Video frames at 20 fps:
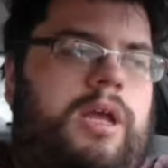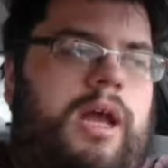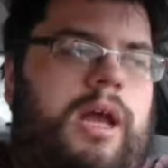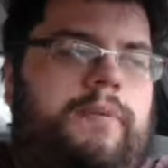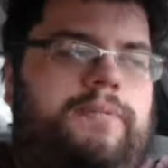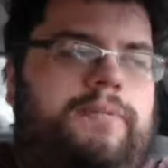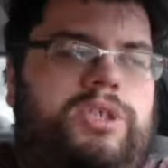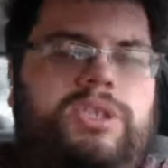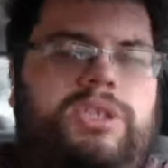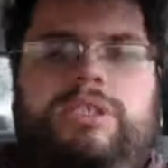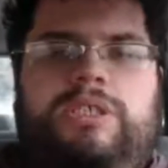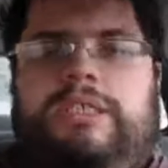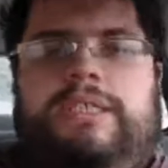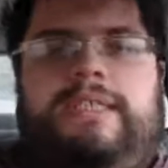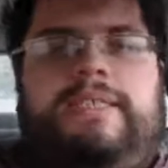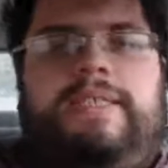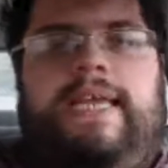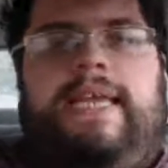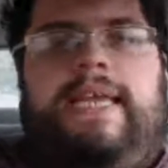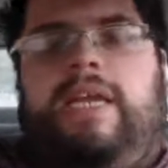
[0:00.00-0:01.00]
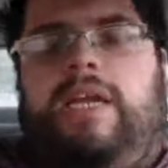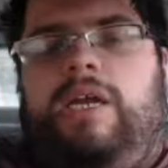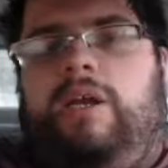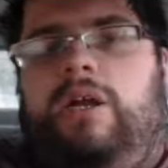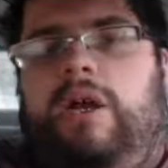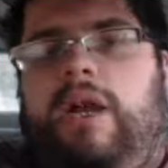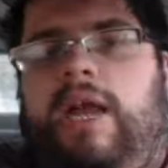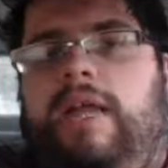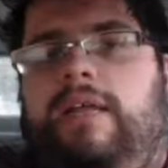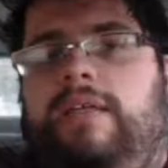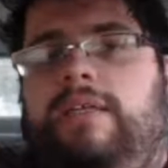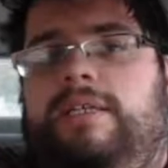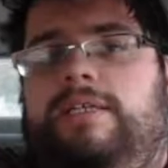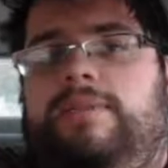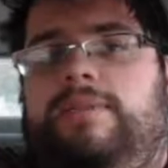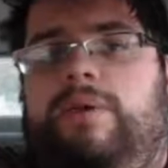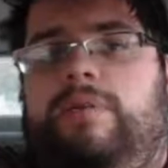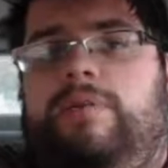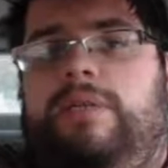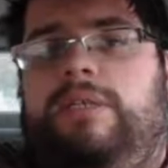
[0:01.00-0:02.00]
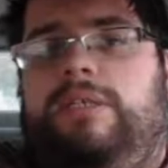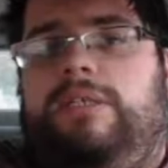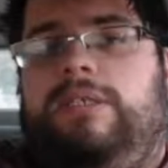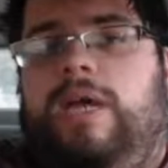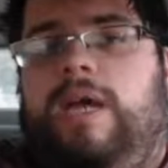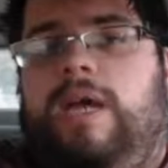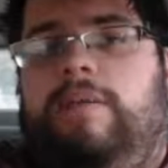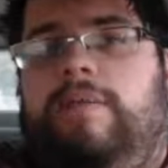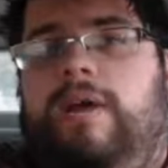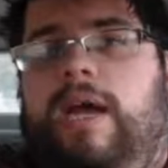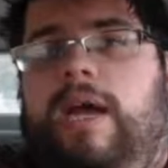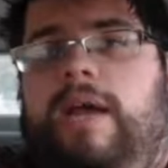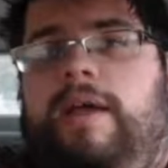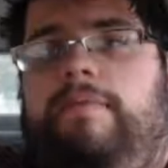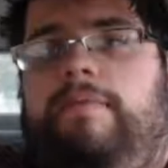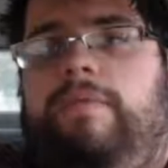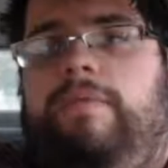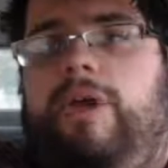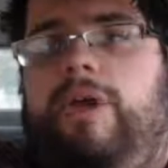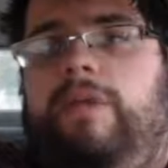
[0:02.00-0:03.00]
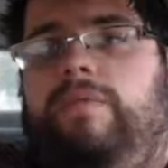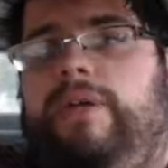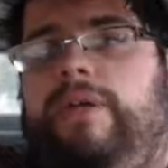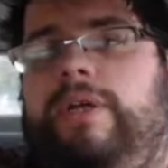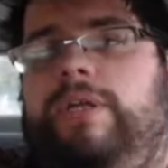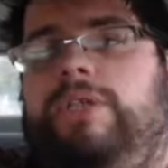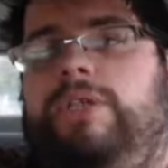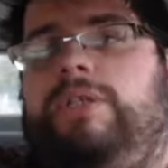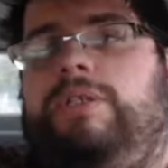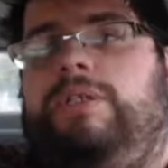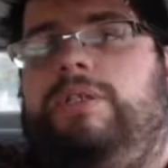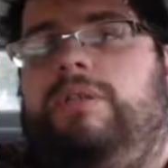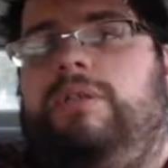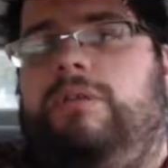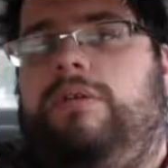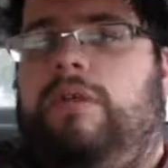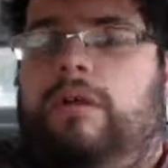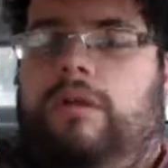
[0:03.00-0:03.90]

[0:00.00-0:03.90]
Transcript: I'm just going to say here, at this moment in time, I am not rich,